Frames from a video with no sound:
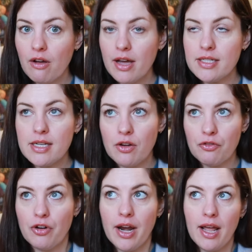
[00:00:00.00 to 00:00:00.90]
got in town
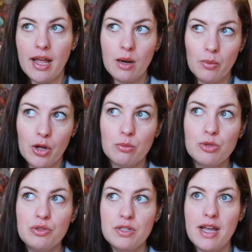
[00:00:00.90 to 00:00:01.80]
Friday and went home
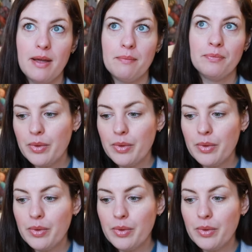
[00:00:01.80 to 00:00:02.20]
Tuesday.